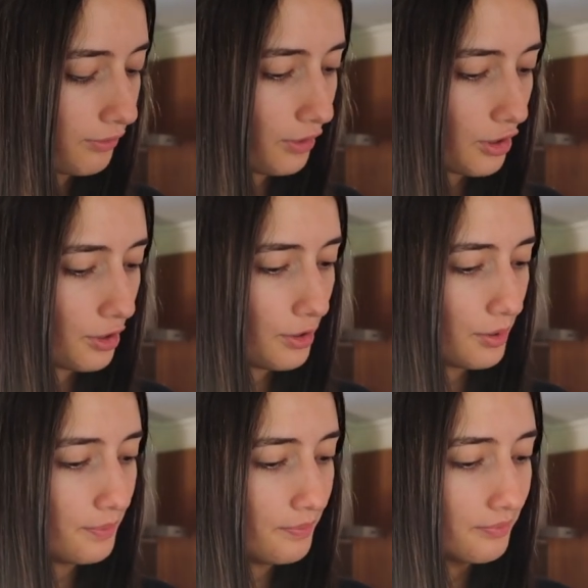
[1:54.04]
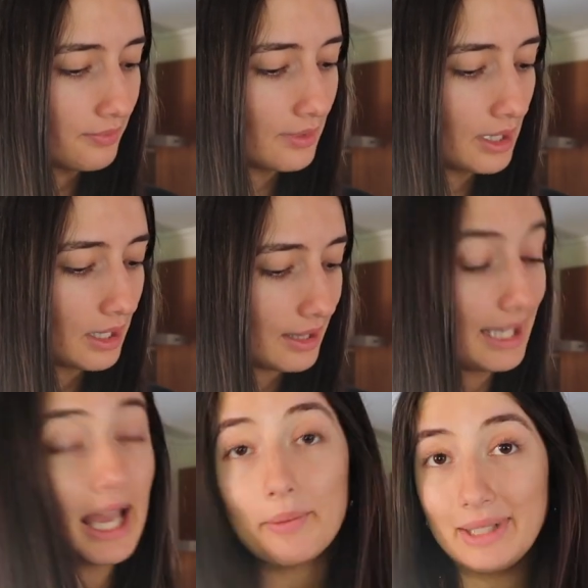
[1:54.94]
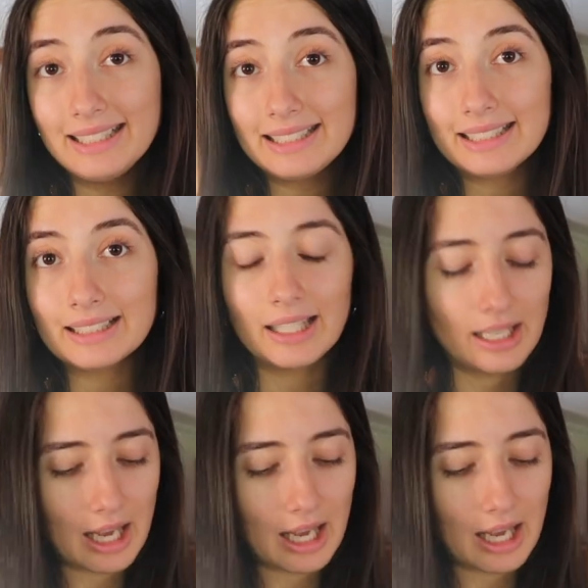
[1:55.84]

From the chemist,